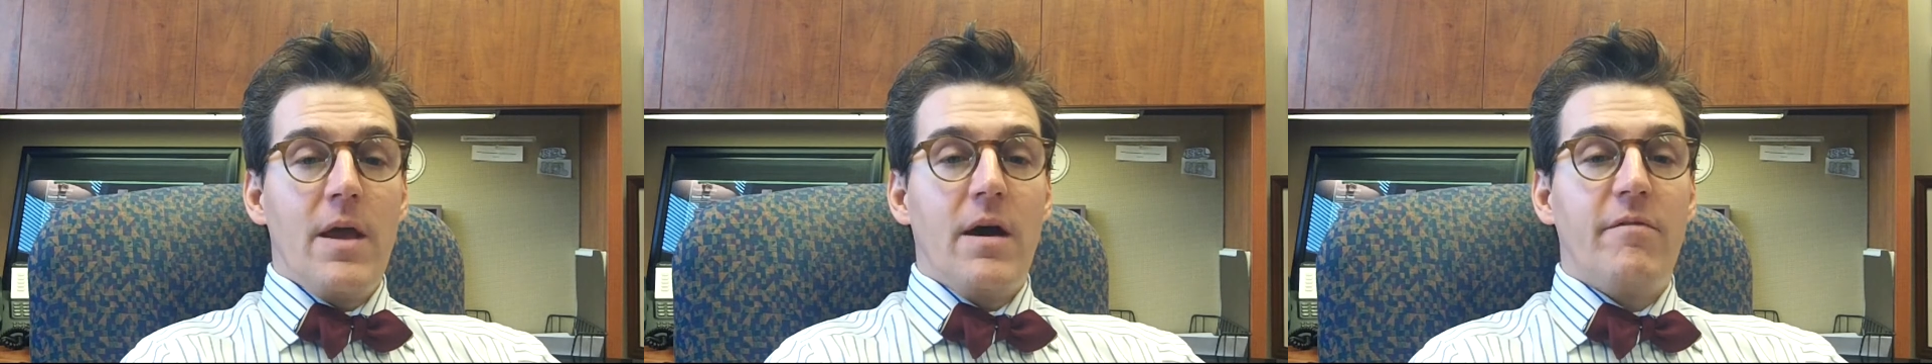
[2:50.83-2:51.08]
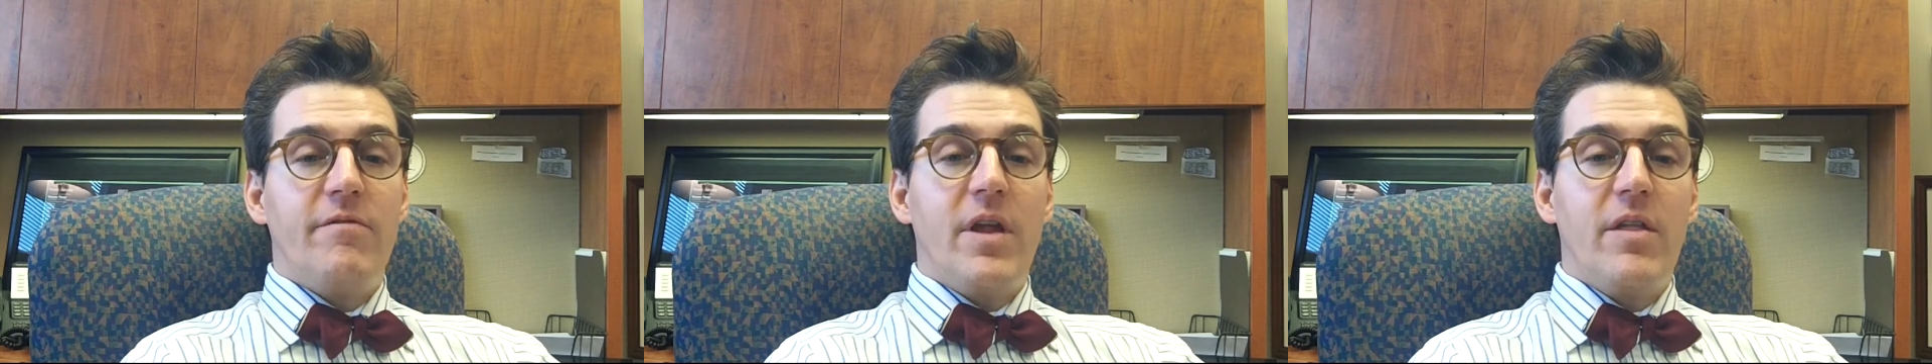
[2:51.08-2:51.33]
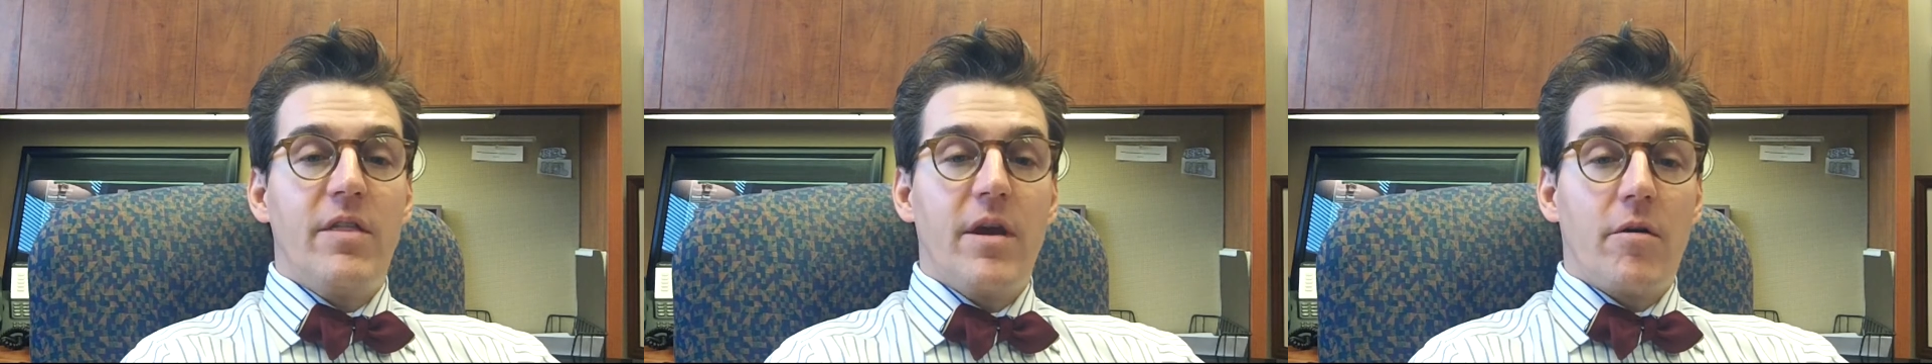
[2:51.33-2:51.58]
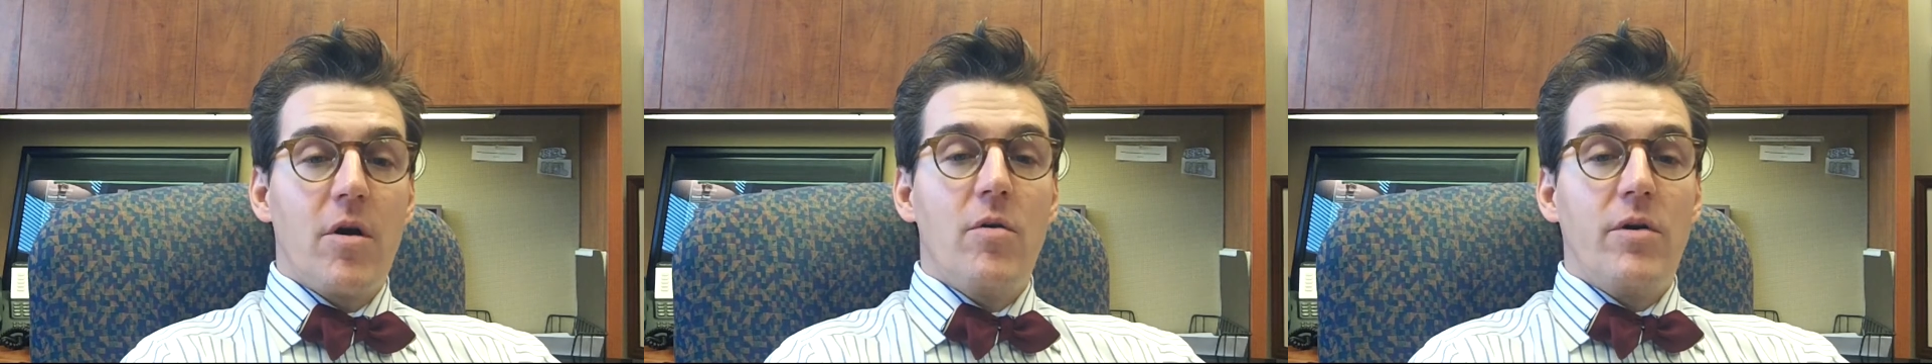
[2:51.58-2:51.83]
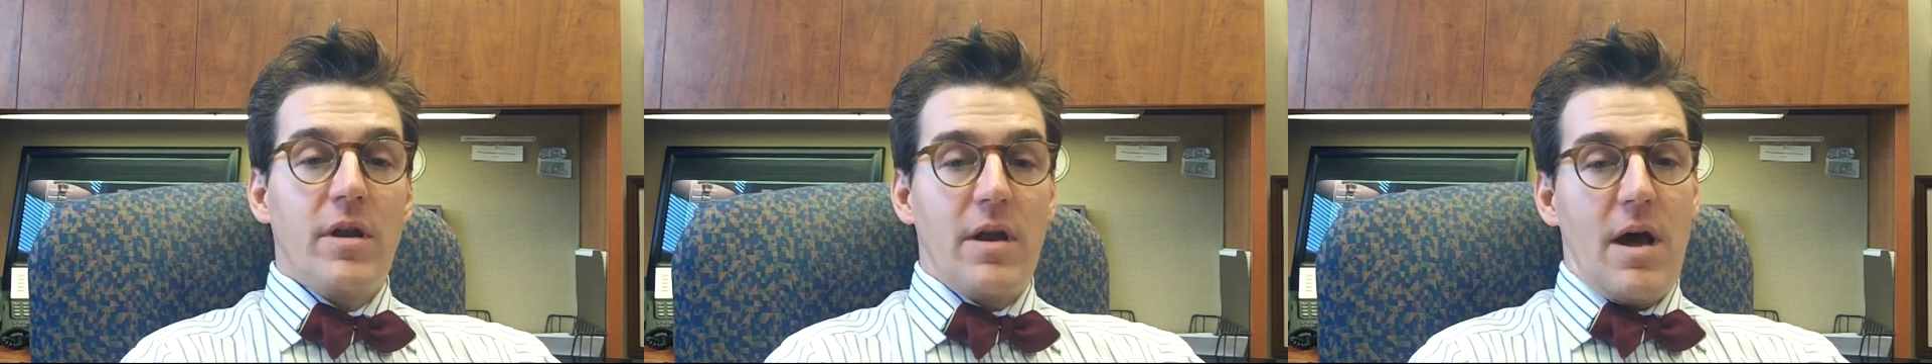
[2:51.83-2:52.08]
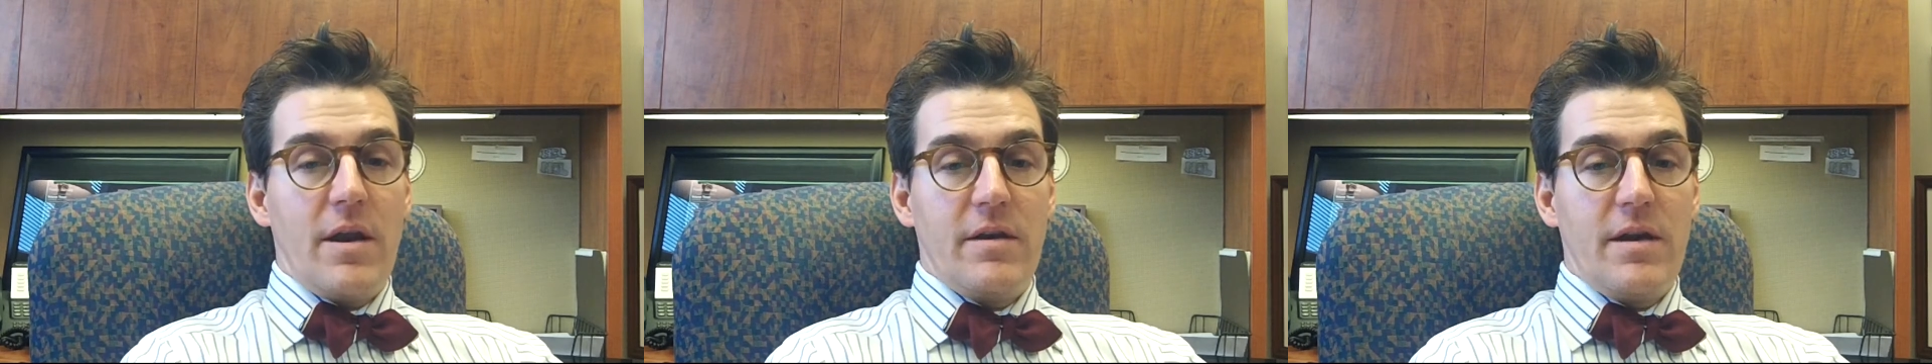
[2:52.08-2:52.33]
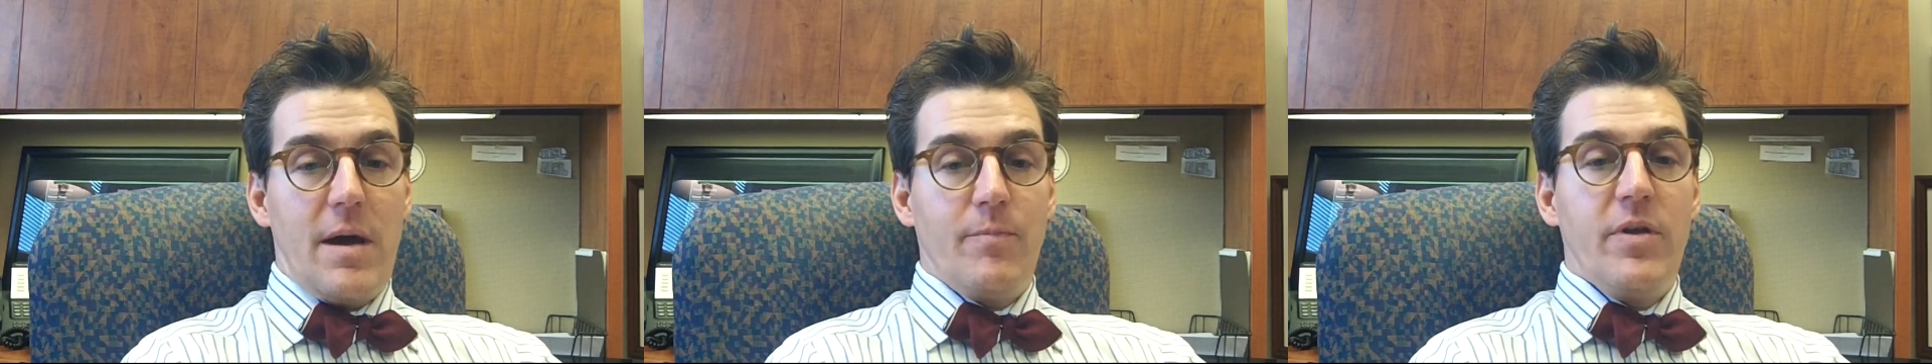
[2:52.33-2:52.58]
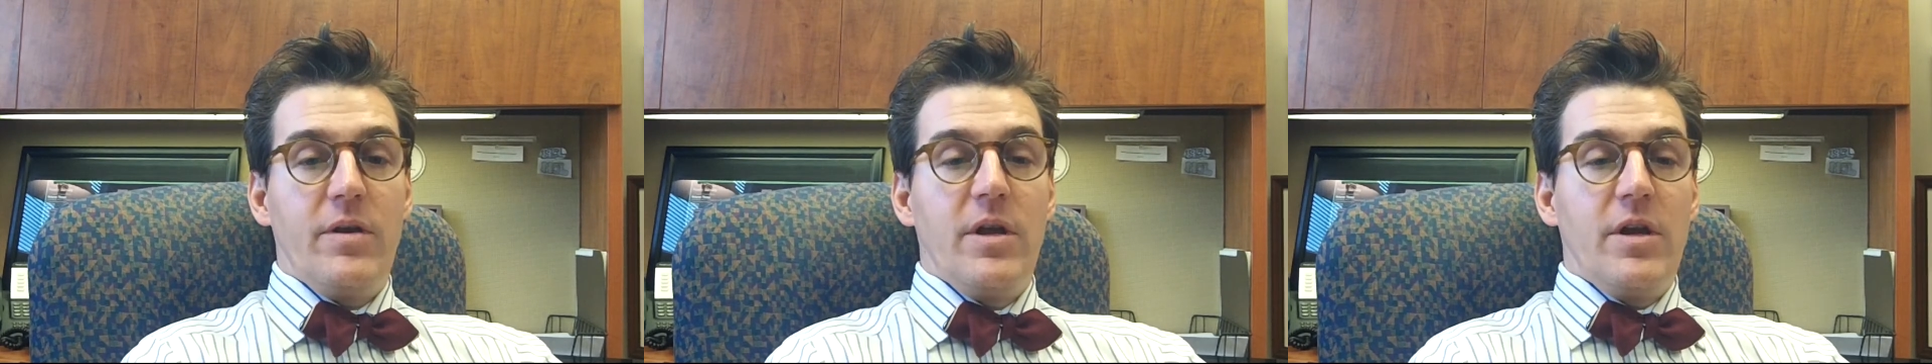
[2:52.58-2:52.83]
of their own non
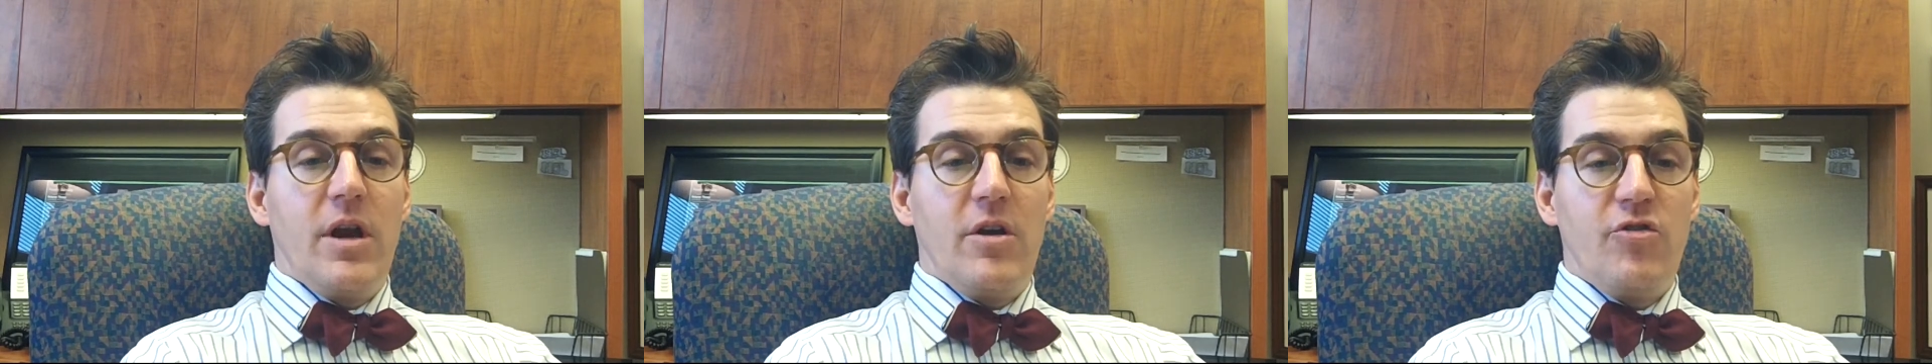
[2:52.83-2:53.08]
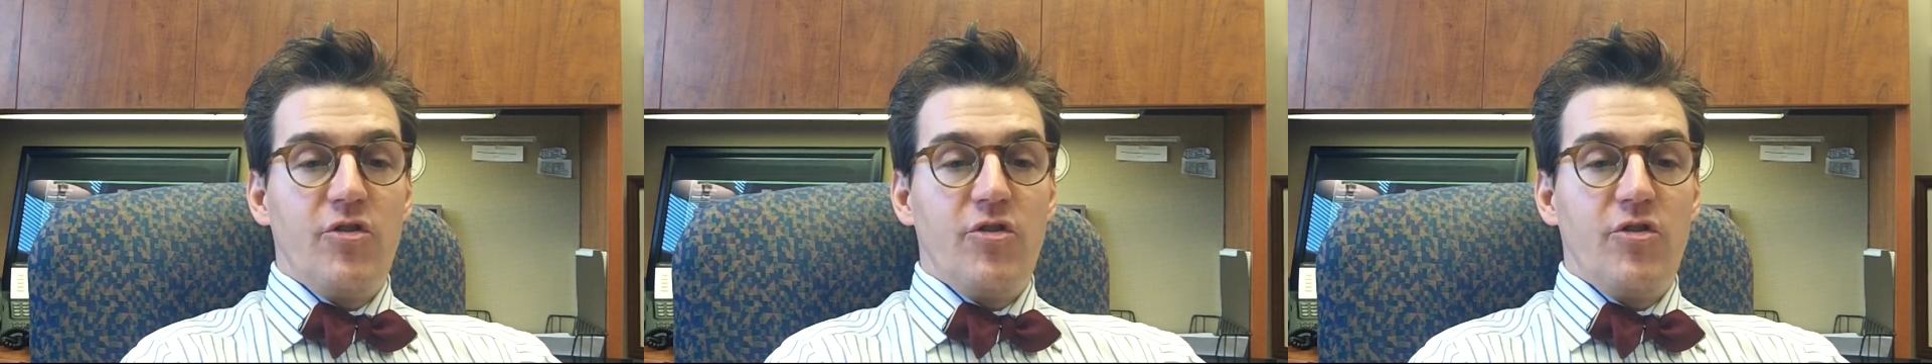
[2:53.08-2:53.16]
adopted uh,